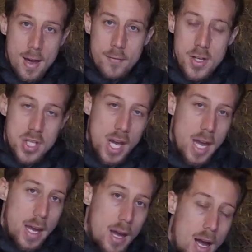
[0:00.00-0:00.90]

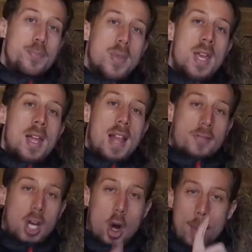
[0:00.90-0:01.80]
VJ
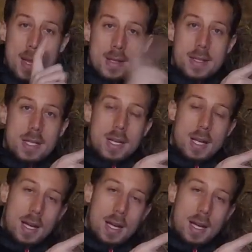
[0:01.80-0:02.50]
left a comment